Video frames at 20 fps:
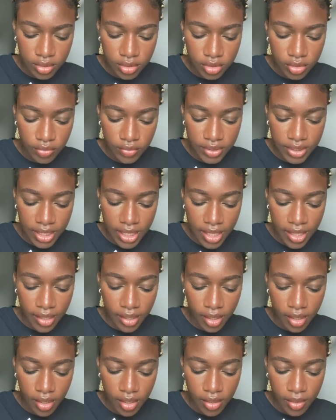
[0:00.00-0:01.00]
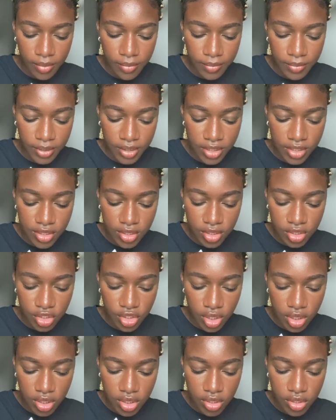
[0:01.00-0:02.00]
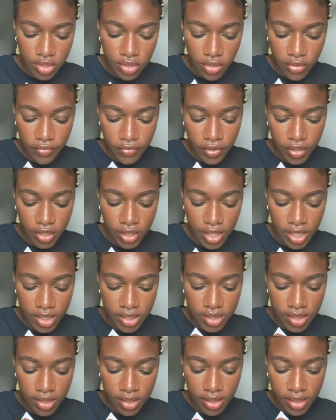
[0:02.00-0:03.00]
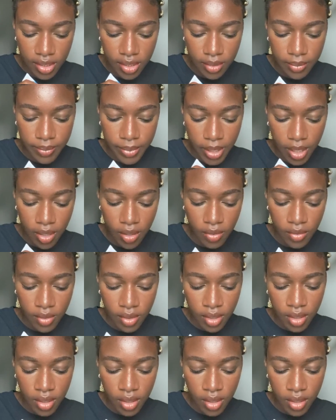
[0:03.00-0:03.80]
So yeah, these are just stuff for you guys to think about